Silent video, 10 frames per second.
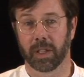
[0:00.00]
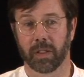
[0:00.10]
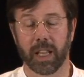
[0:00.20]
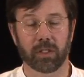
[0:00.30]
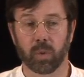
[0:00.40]

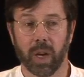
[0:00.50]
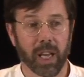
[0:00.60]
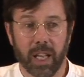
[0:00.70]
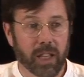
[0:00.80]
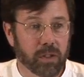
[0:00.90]
That's why
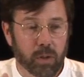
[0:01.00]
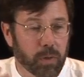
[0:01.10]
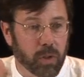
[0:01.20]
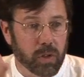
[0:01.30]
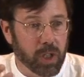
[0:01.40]
in Sufi
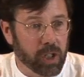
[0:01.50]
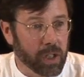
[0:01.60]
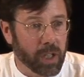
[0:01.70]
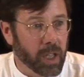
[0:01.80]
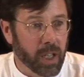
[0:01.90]

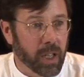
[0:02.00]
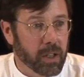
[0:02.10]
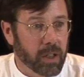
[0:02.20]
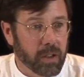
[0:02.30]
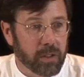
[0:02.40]
tradition,
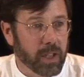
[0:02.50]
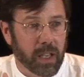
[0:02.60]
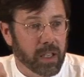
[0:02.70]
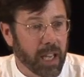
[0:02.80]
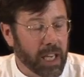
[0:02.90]
it's like
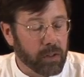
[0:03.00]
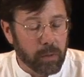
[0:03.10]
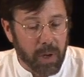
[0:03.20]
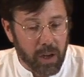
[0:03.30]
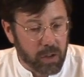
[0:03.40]
Native
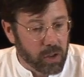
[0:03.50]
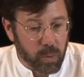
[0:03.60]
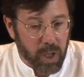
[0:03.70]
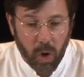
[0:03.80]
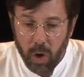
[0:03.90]
American tradition,
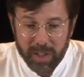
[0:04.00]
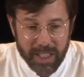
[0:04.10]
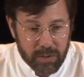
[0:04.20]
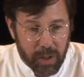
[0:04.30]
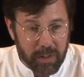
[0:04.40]
we always
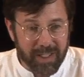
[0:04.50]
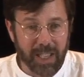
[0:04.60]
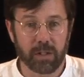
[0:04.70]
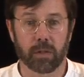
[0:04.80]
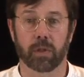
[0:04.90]
have to have a
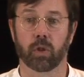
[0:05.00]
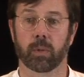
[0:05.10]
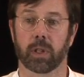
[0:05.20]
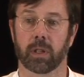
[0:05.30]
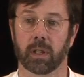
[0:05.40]
sense of
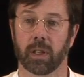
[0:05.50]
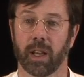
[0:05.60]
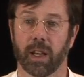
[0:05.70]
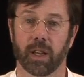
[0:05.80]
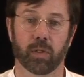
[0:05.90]
humor.
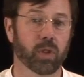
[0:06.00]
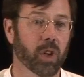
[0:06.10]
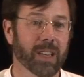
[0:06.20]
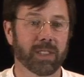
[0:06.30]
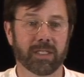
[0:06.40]
If you don't
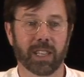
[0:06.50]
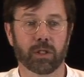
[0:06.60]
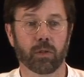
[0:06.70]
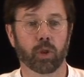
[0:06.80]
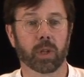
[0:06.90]
have a sense
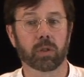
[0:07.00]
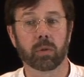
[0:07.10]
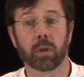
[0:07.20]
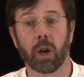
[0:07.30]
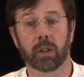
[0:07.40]
of humor, do
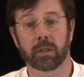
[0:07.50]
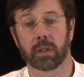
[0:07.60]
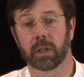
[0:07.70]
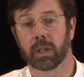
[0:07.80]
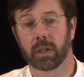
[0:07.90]
not
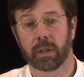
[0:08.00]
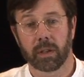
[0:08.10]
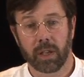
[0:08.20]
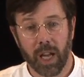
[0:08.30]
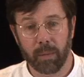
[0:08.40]

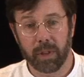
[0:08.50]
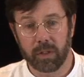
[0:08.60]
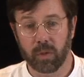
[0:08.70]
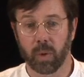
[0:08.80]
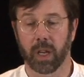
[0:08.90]
come
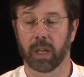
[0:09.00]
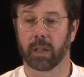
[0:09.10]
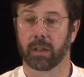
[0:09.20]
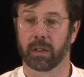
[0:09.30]
this way.